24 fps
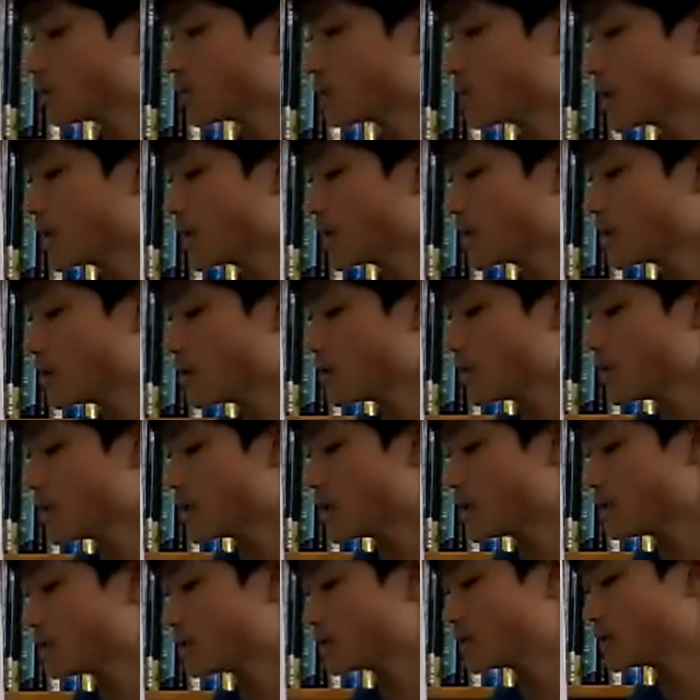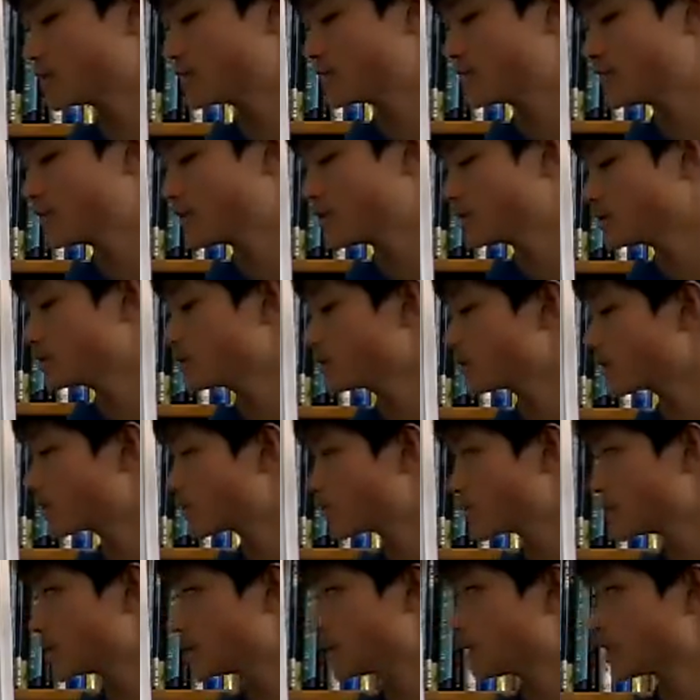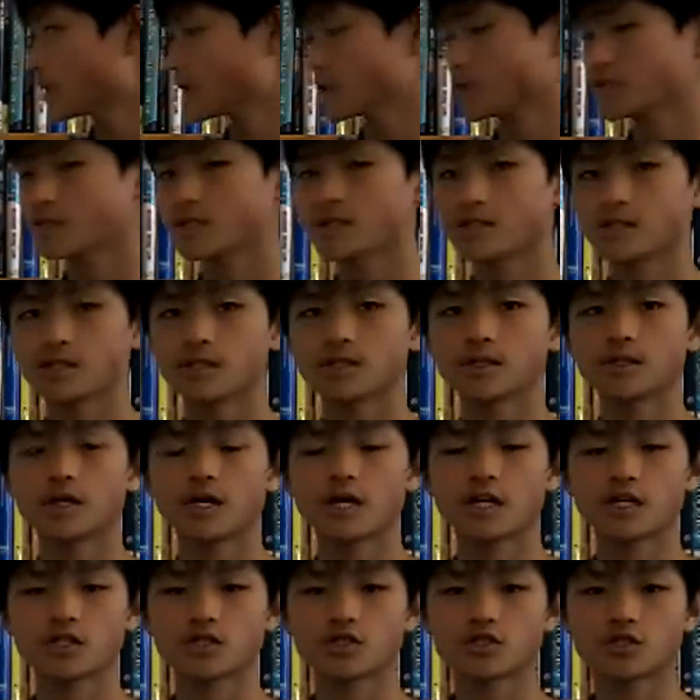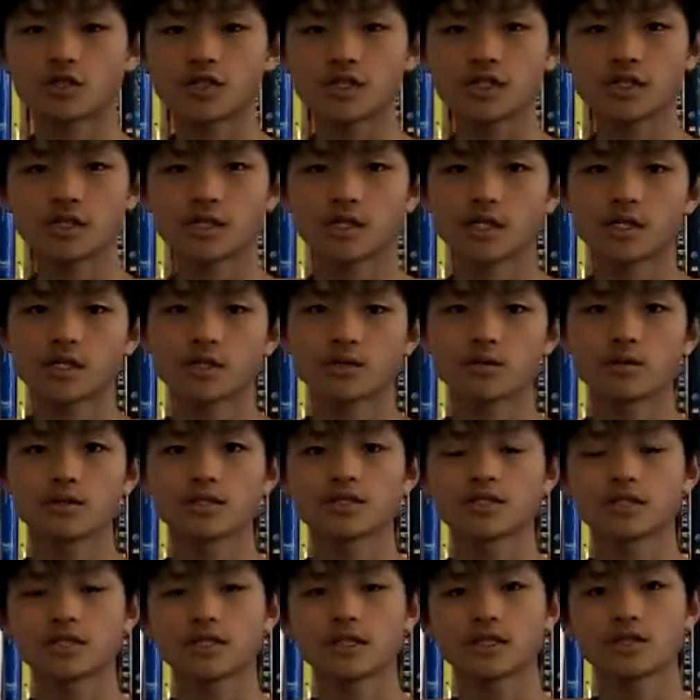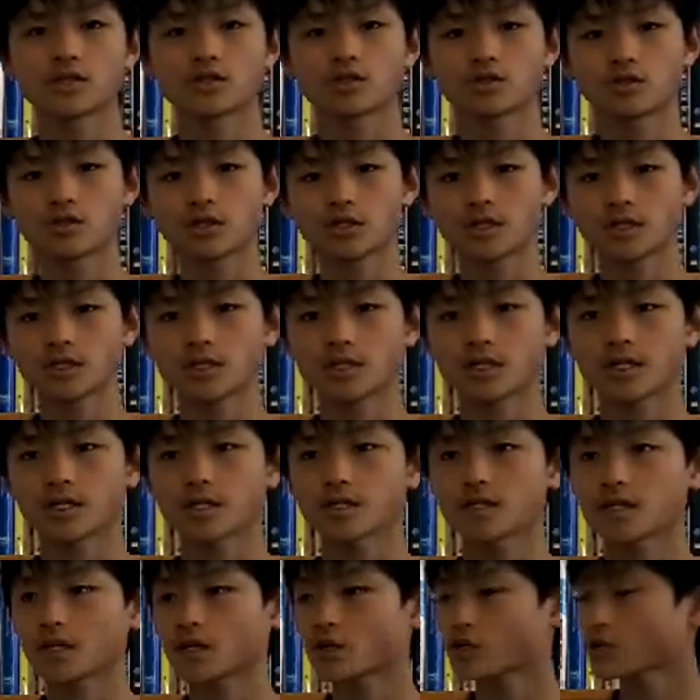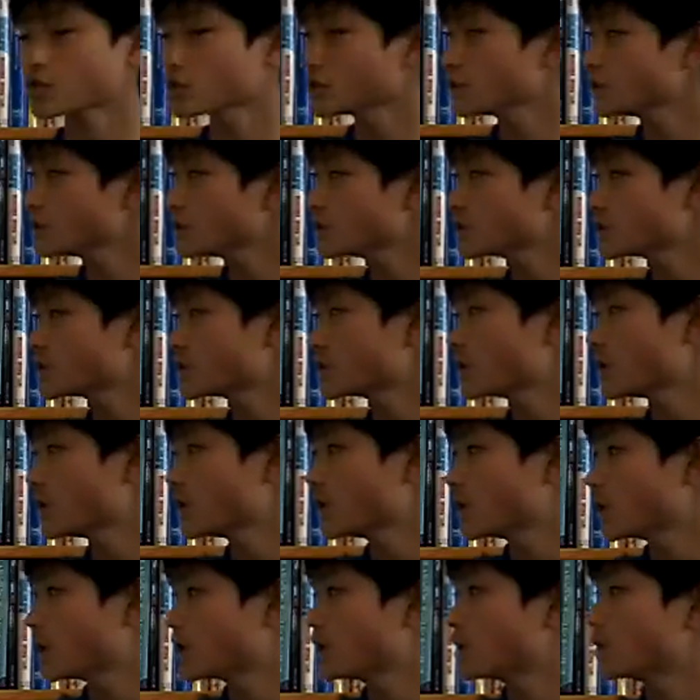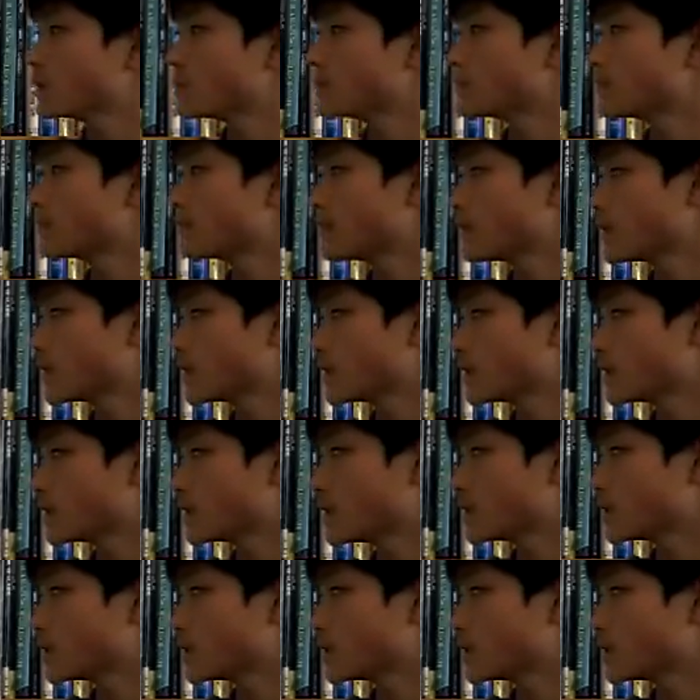we might not be able to feel that we are actually twisting and turning in other directions, but